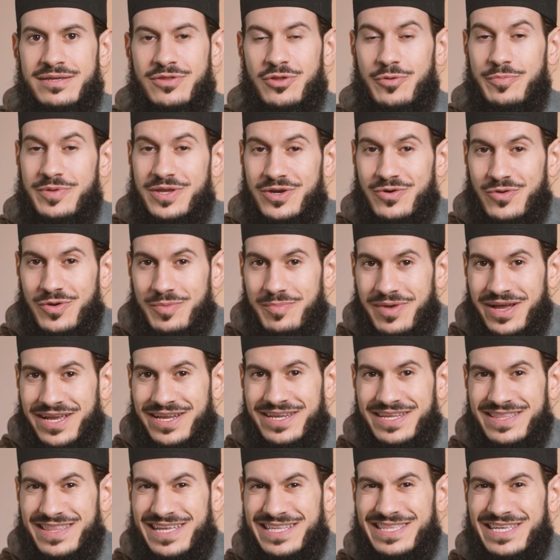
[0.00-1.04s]
They're being
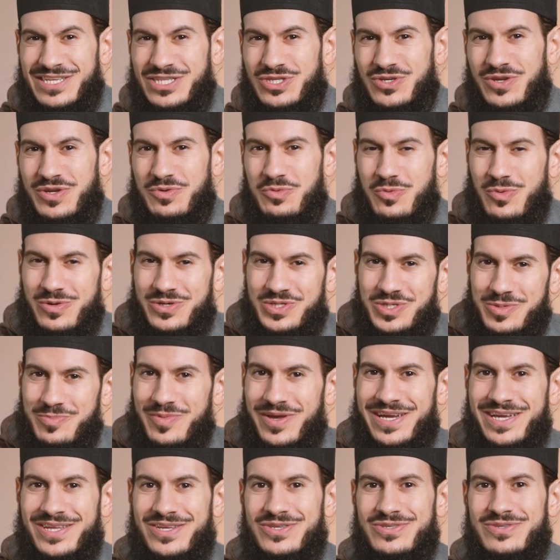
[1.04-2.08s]
reminded that they shouldn't worship
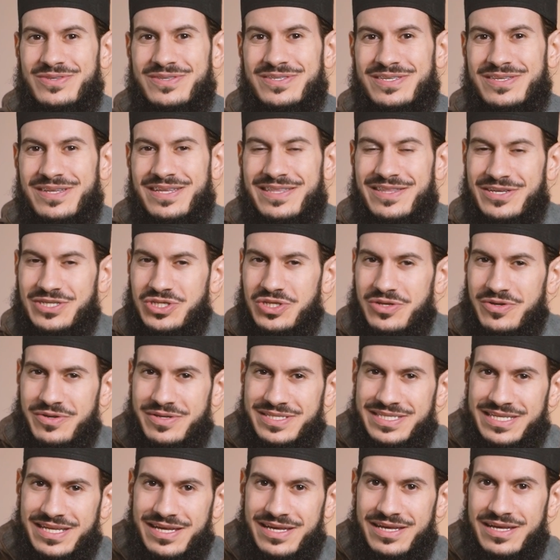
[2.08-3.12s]
idols. They
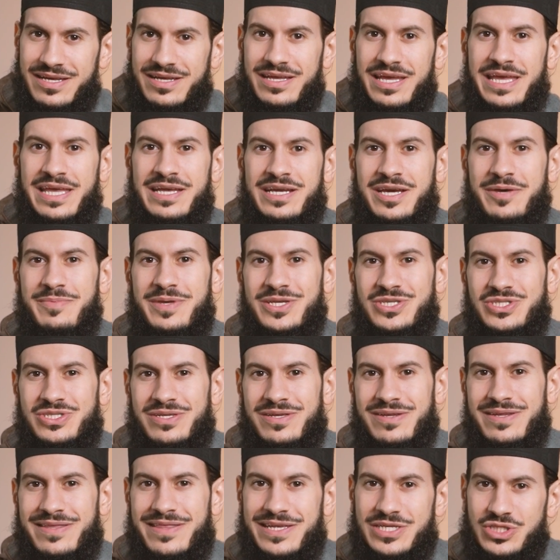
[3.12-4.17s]
shouldn't commit
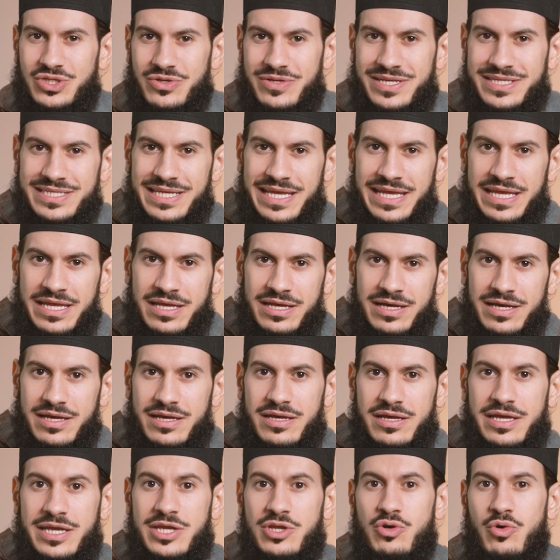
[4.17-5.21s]
shirk. They shouldn't
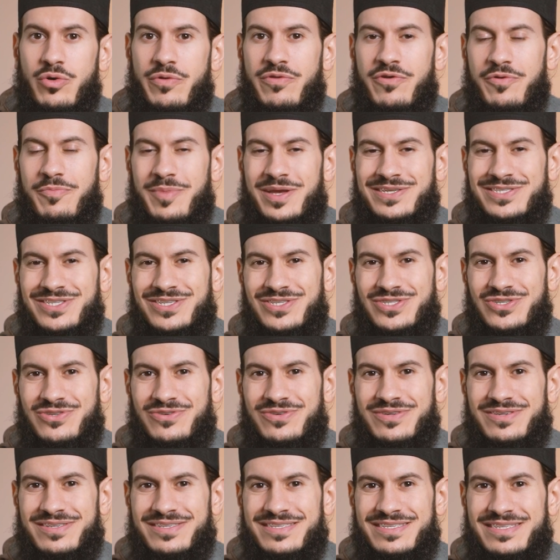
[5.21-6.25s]
ignore their
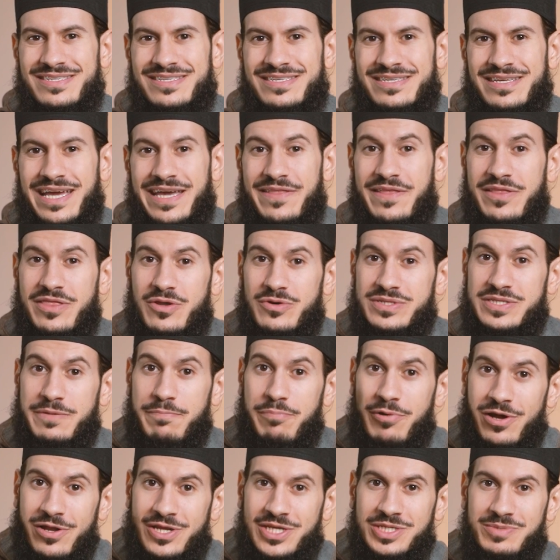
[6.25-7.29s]
messenger. And that there's a
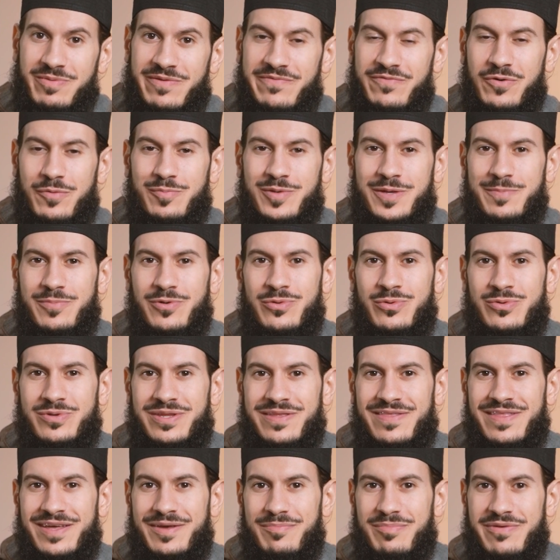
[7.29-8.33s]
punishment for people who
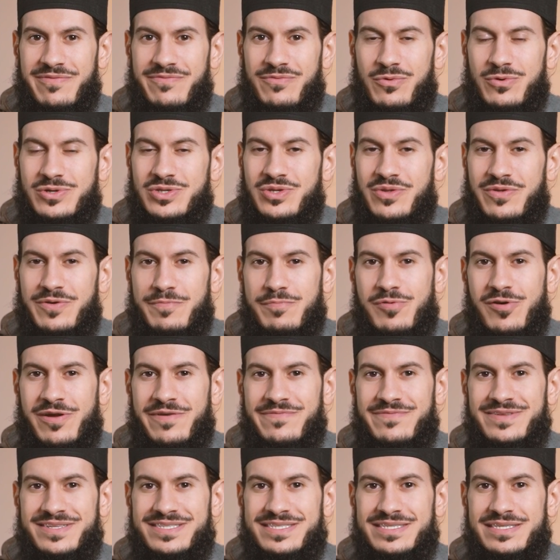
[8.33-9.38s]
did that before to their
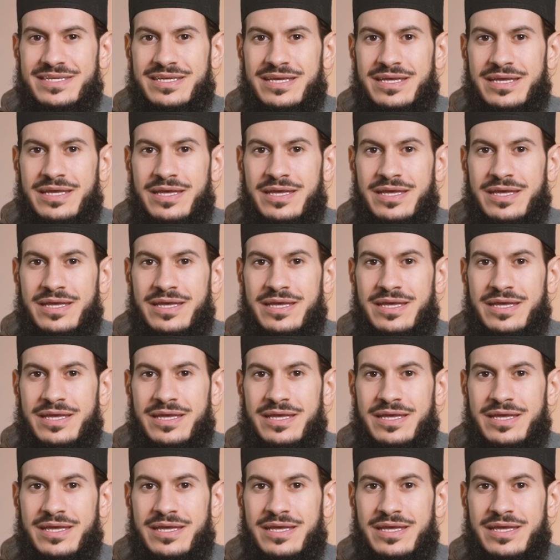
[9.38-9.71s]
prophets.